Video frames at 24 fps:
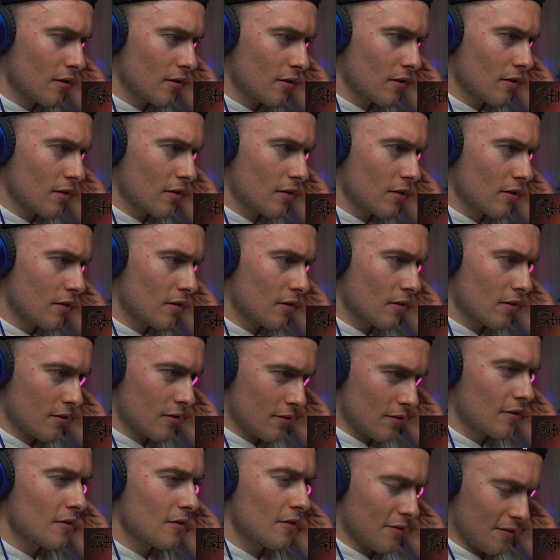Like the
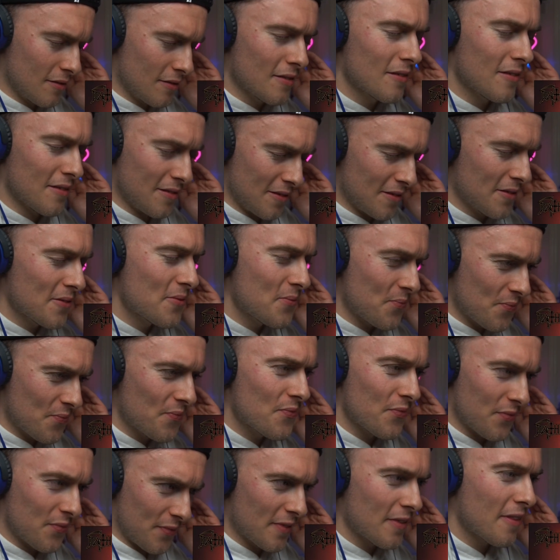wind upon your
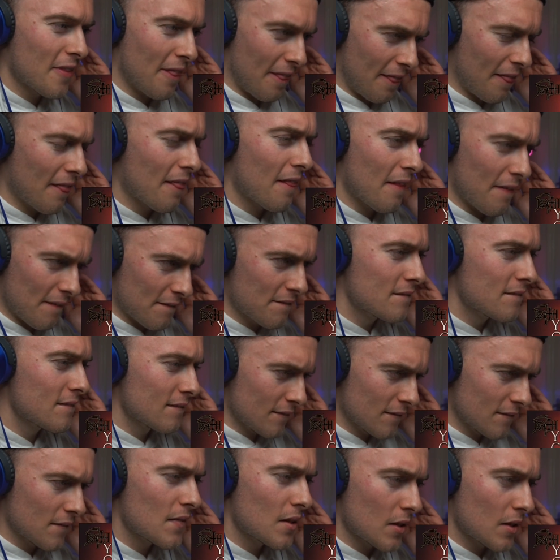face. You
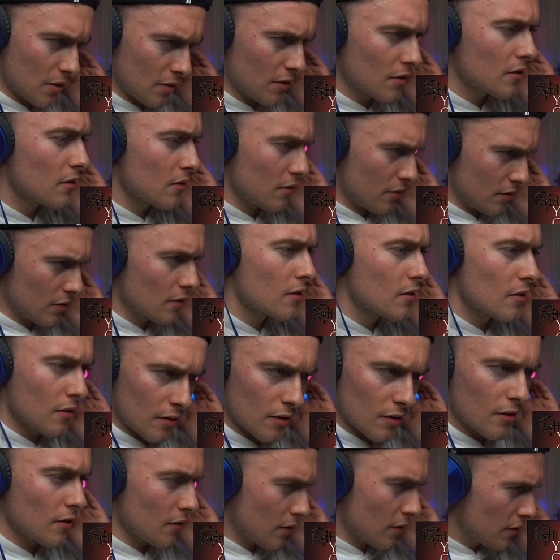can't see it, but you know
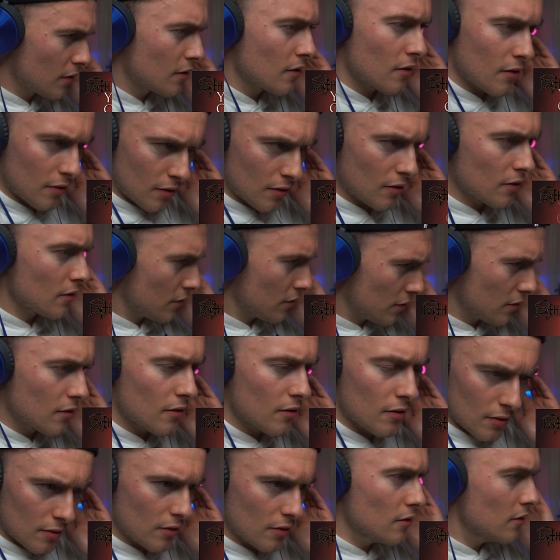it's there.
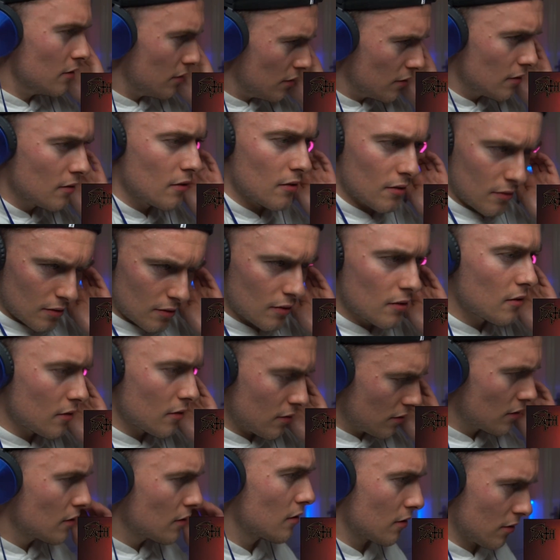One beat it shows
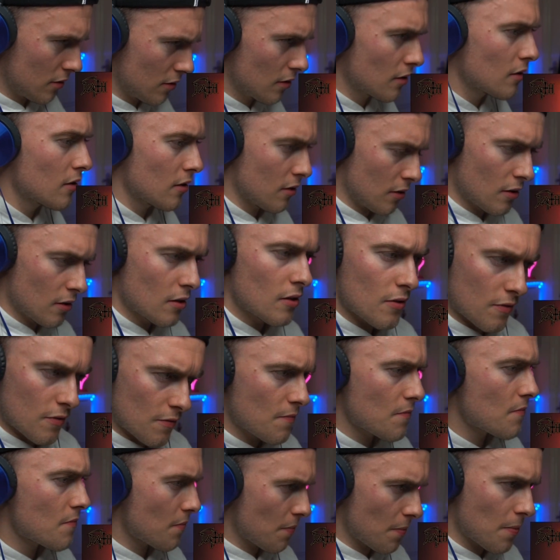its ugly
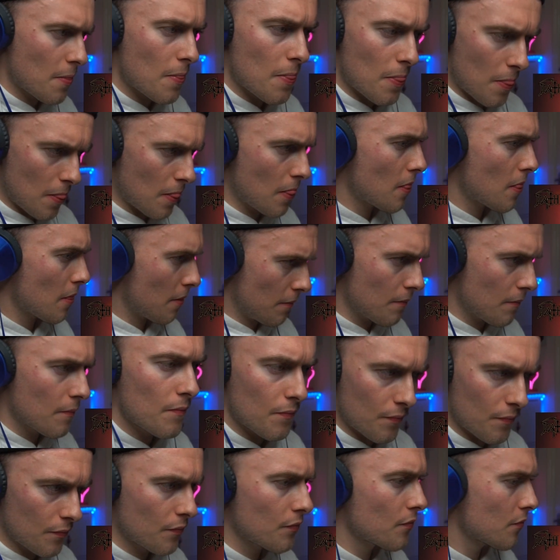face. Don't be
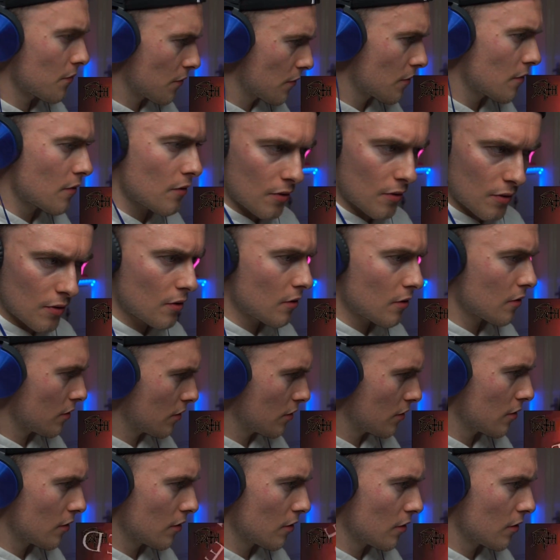
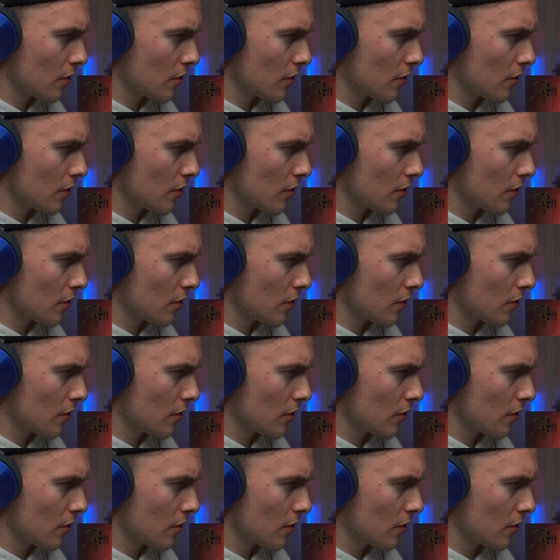proud.